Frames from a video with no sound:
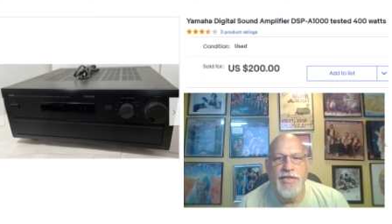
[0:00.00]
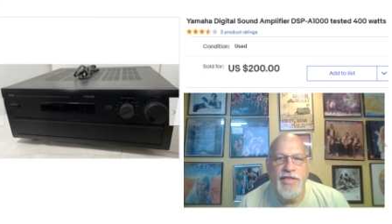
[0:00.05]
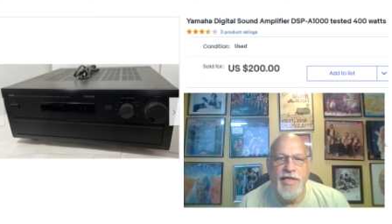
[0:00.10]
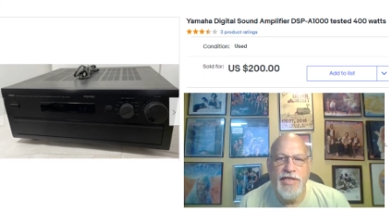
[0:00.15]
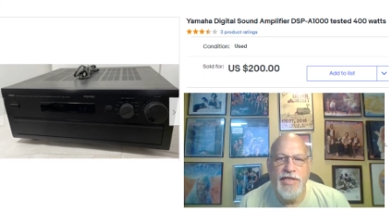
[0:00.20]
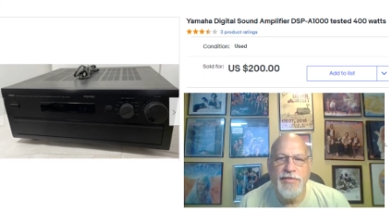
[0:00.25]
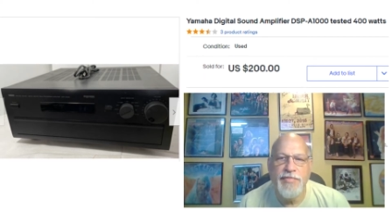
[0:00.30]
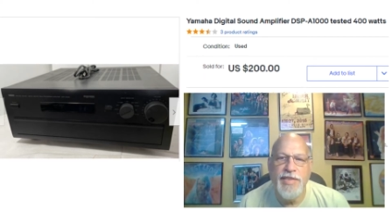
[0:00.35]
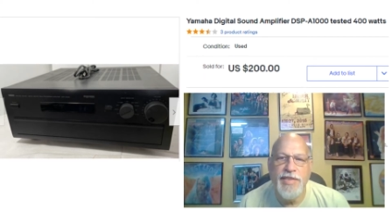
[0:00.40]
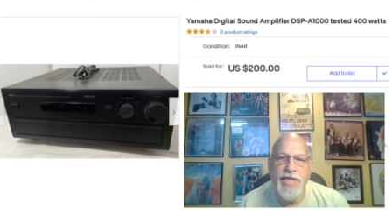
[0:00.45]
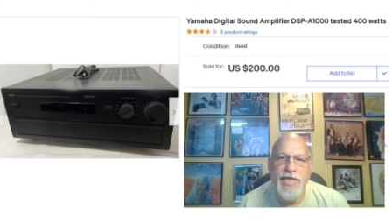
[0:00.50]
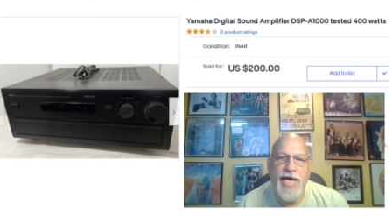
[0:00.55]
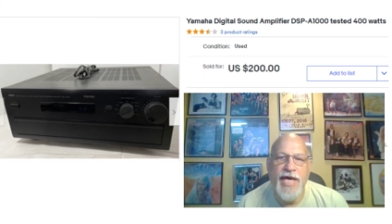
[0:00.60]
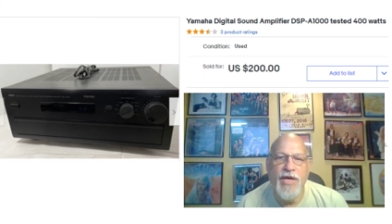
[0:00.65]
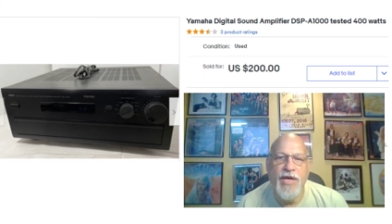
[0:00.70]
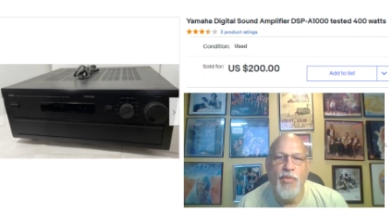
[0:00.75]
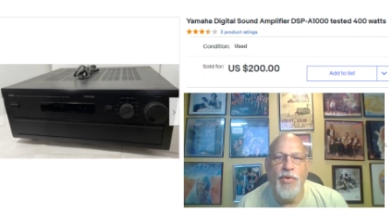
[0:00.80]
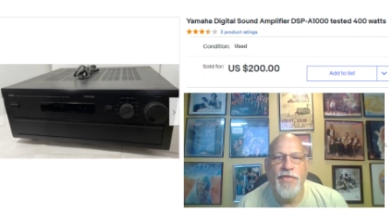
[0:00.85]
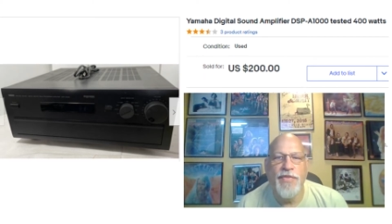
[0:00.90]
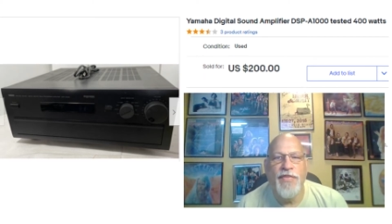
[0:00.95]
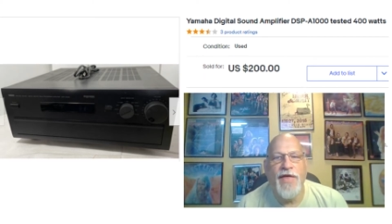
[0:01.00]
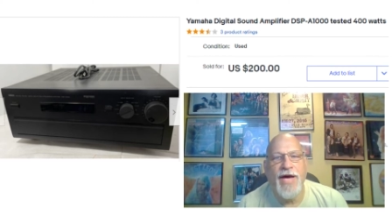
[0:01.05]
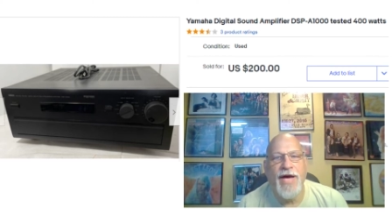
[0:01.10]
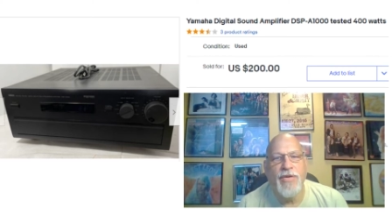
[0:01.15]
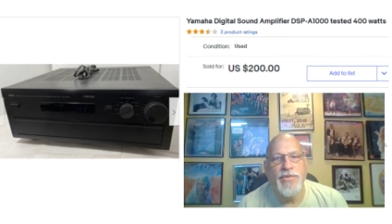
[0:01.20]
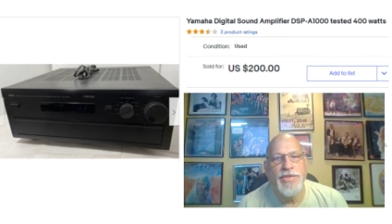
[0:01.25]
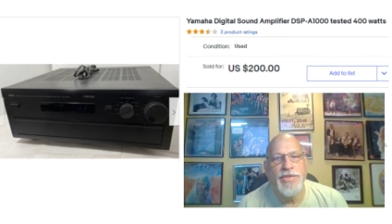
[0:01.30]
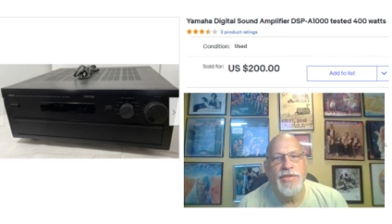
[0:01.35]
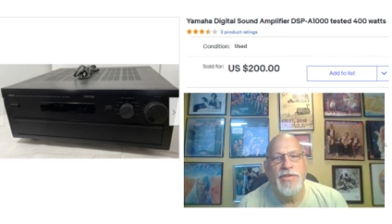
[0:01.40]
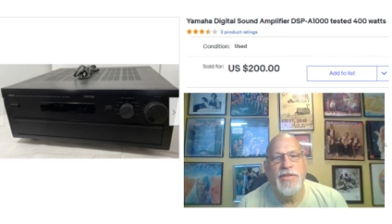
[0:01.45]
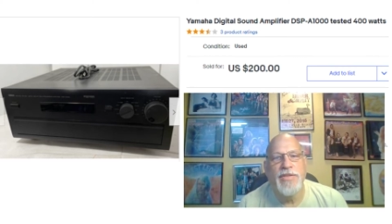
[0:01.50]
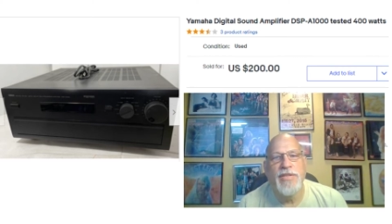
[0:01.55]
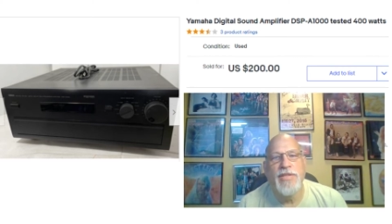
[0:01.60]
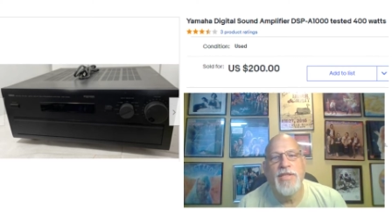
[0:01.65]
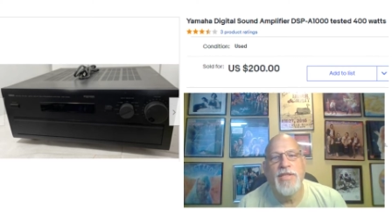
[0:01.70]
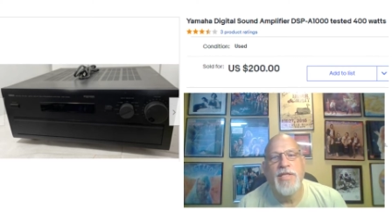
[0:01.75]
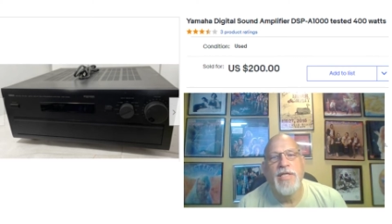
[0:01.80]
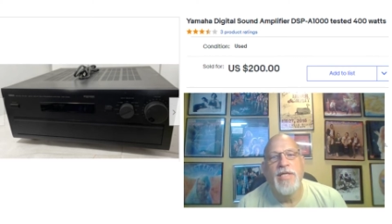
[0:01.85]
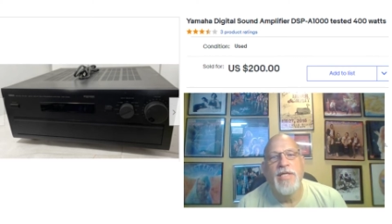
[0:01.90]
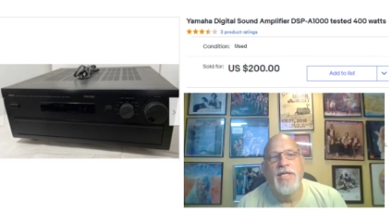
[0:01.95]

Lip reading: a DSP A1000.